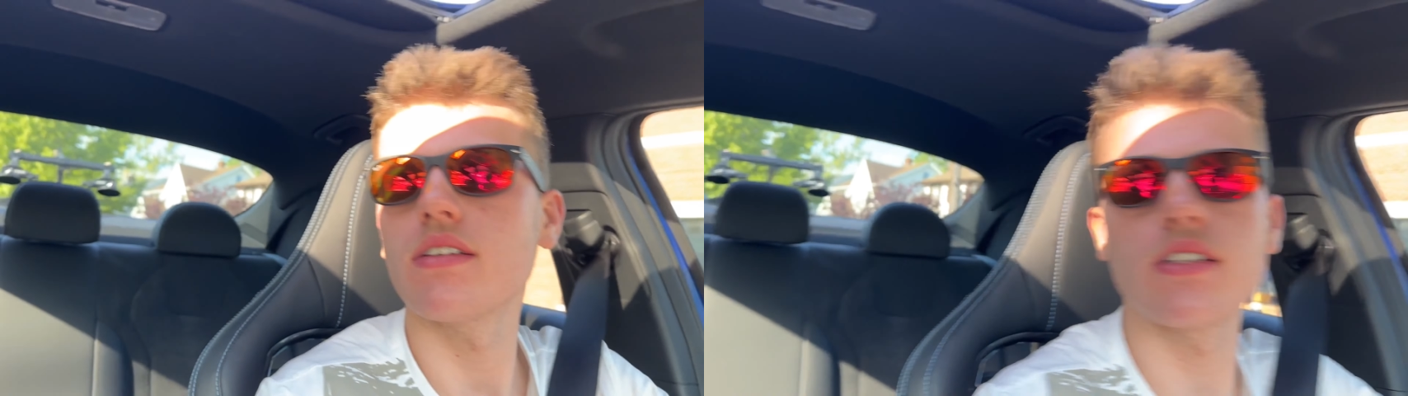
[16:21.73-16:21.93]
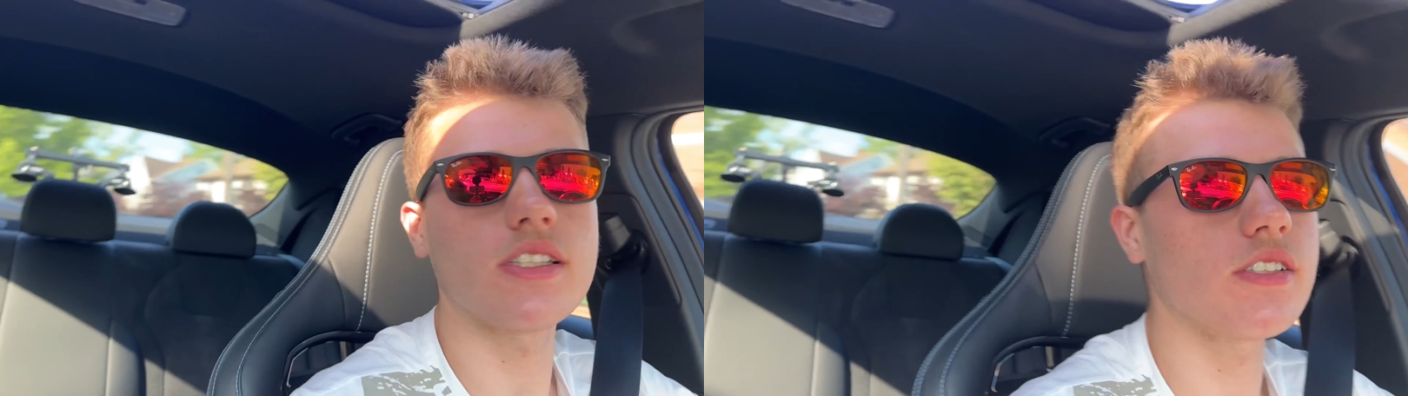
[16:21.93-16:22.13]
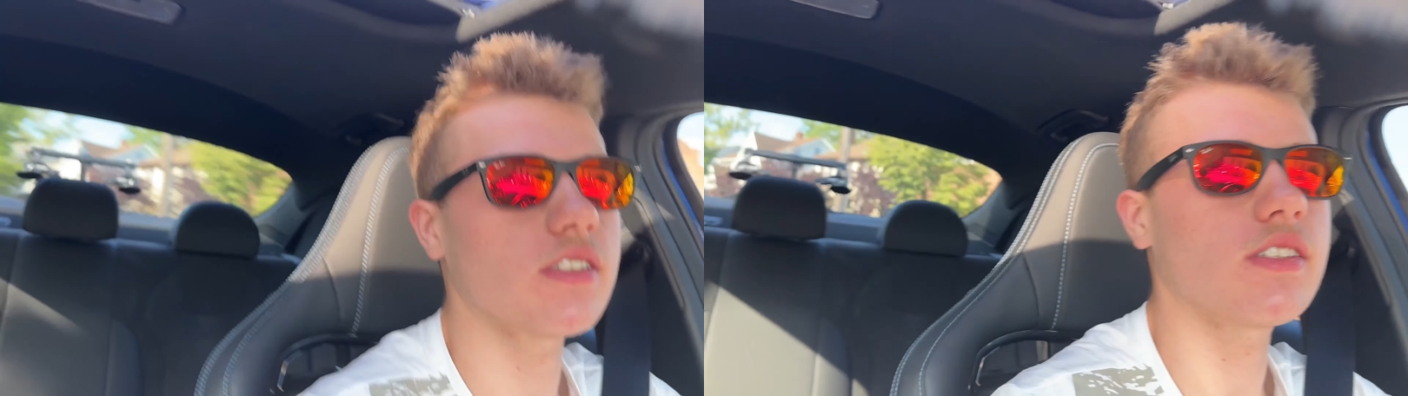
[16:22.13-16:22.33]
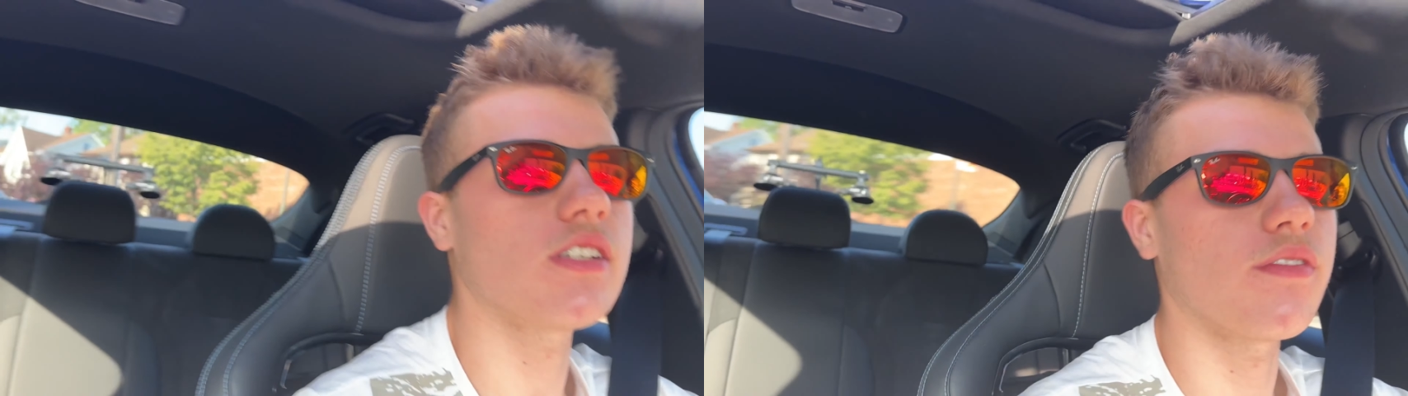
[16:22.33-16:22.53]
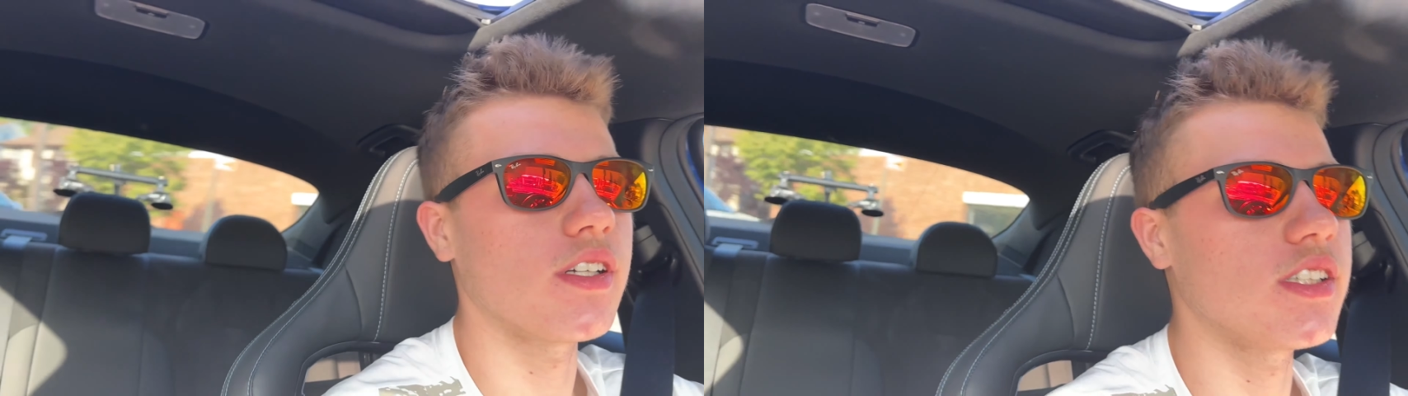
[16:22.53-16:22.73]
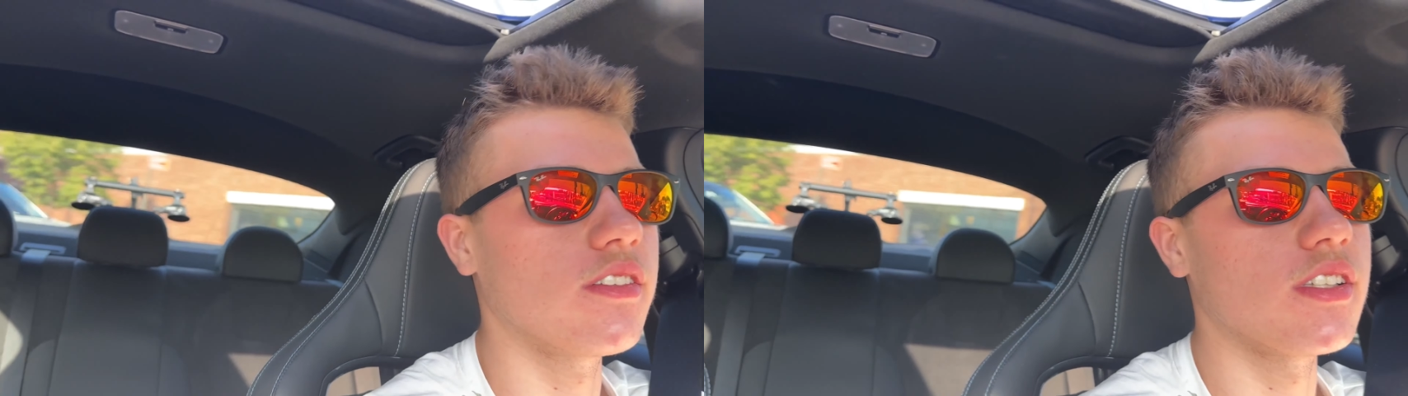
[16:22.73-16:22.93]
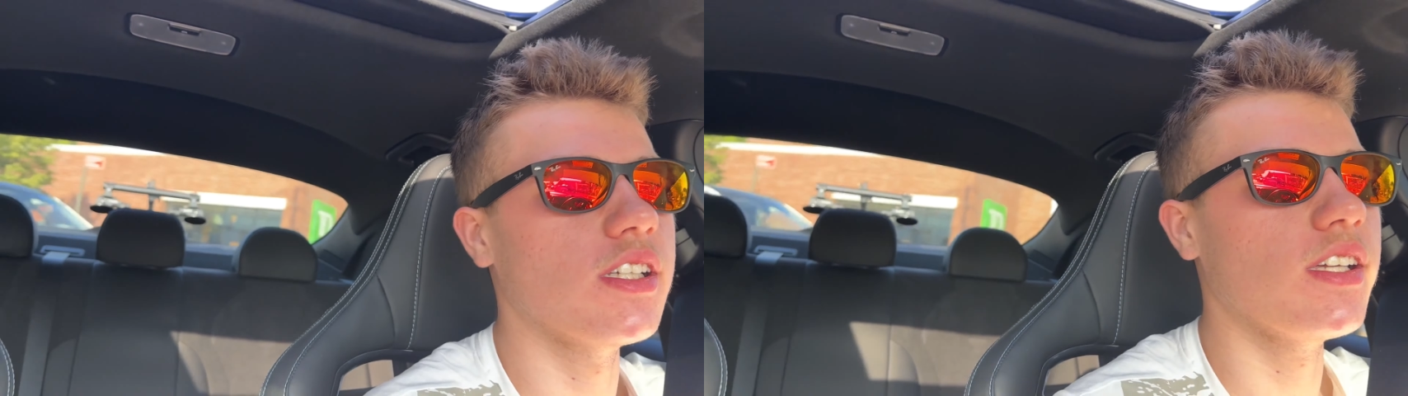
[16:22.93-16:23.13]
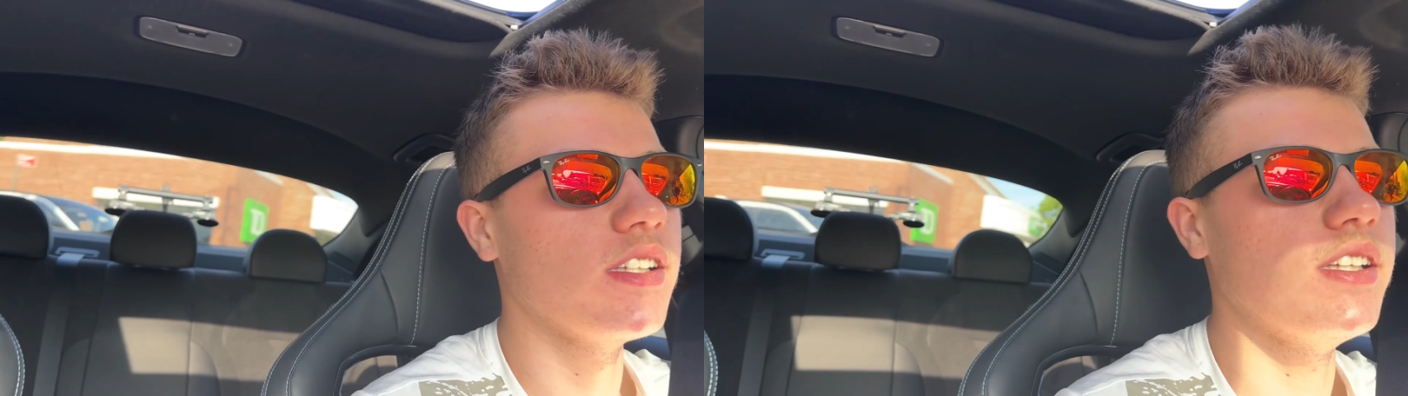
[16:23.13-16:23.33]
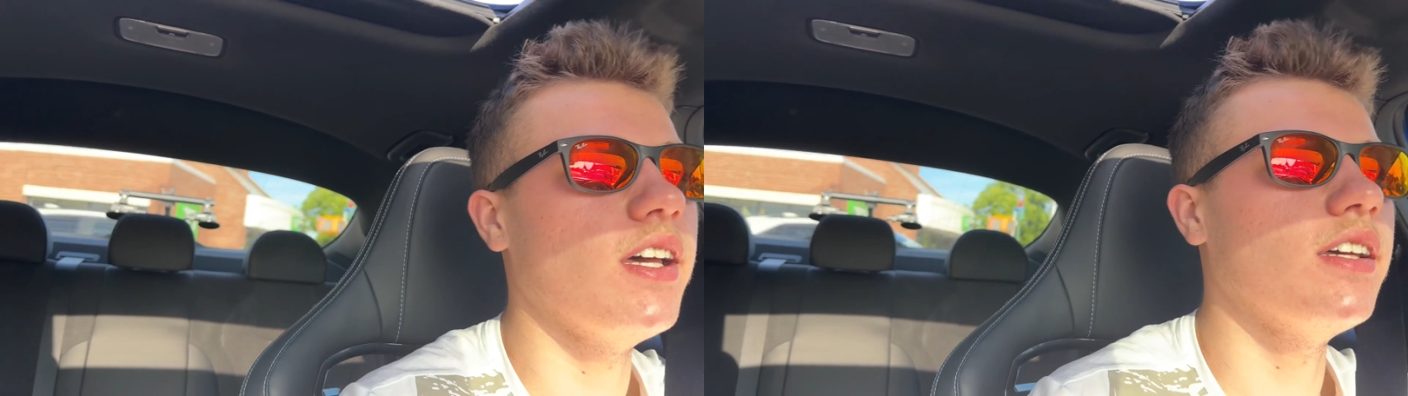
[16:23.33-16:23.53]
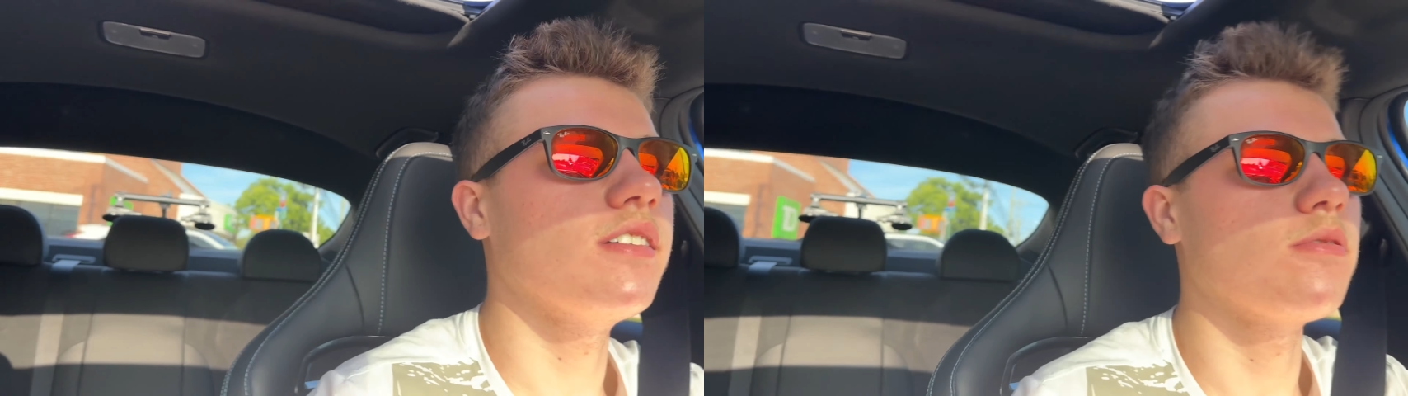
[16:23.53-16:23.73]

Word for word: this is stuff I see on the day to day